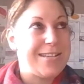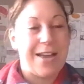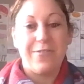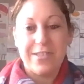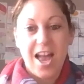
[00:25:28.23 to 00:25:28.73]
and
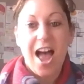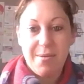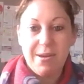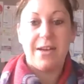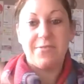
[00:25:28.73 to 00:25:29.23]
every
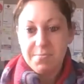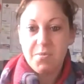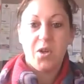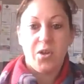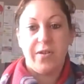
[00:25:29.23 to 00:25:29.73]
time I'd have to
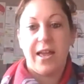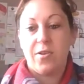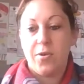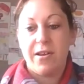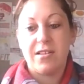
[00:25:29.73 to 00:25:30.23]
move it and
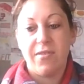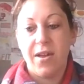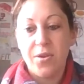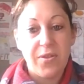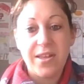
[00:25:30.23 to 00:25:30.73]
all that.
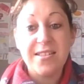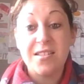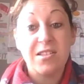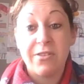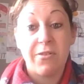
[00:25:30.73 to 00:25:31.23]
I thought, this
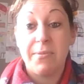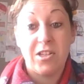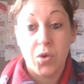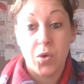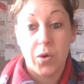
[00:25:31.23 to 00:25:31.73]
isn't giving me
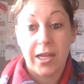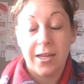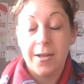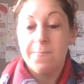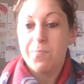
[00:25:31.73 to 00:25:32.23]
joy.
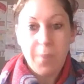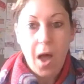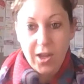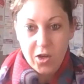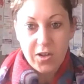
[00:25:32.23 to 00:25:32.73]
But
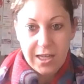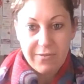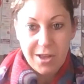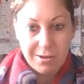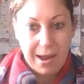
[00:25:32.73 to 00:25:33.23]
I couldn't give
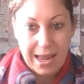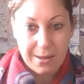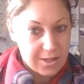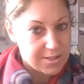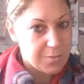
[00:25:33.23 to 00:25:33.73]
it away
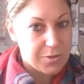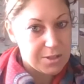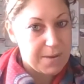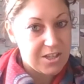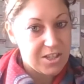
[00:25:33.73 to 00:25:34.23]
because someone
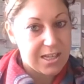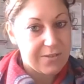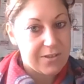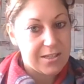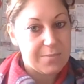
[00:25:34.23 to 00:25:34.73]
special had
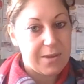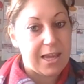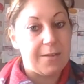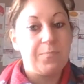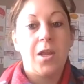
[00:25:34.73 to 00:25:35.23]
given it to
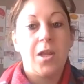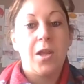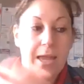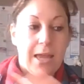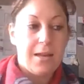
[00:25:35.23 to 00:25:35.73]
me.
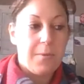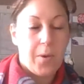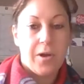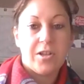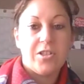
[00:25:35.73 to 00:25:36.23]
But in the
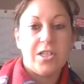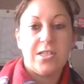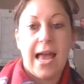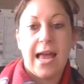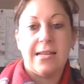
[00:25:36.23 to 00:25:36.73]
book, she
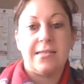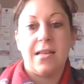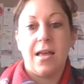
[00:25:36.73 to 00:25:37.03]
says,